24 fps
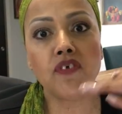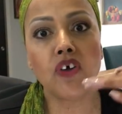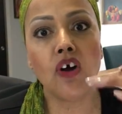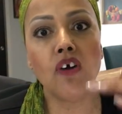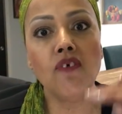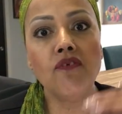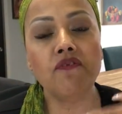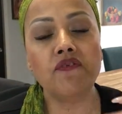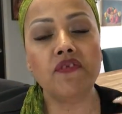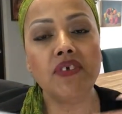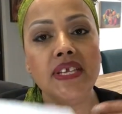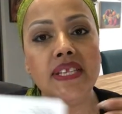
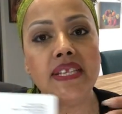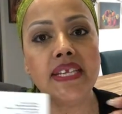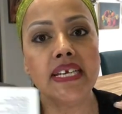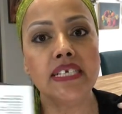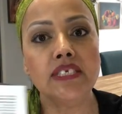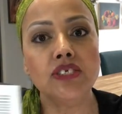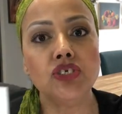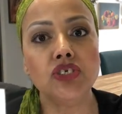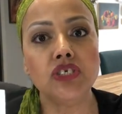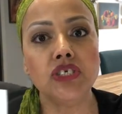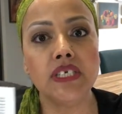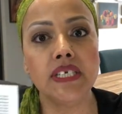
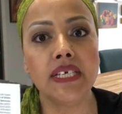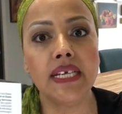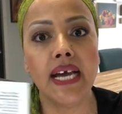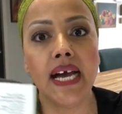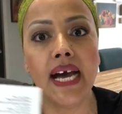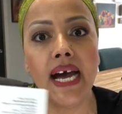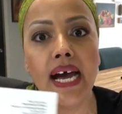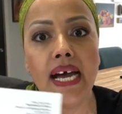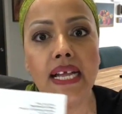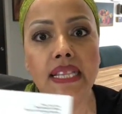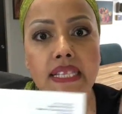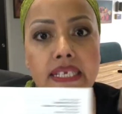
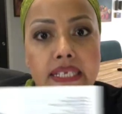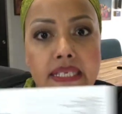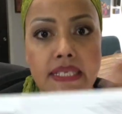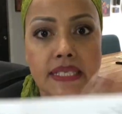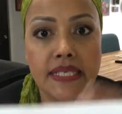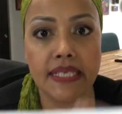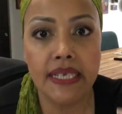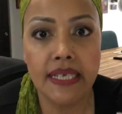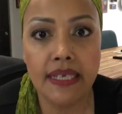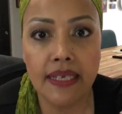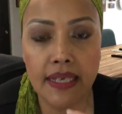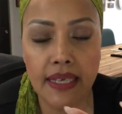
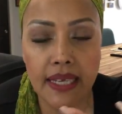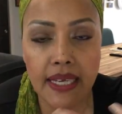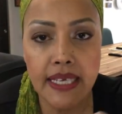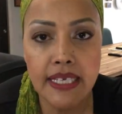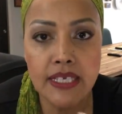confidentiality